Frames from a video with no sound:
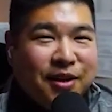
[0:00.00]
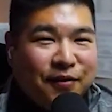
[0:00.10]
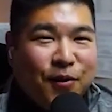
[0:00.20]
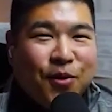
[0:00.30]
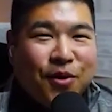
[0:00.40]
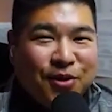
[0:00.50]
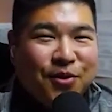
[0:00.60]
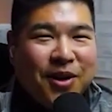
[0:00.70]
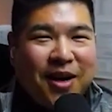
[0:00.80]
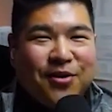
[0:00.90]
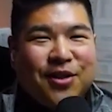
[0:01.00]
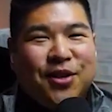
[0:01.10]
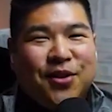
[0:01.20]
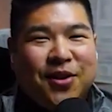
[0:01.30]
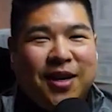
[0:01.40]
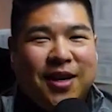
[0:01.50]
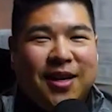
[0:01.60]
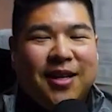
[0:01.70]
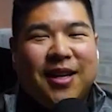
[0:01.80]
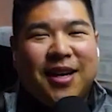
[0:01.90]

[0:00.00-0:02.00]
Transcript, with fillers: They're four and two now. So uh, four and two.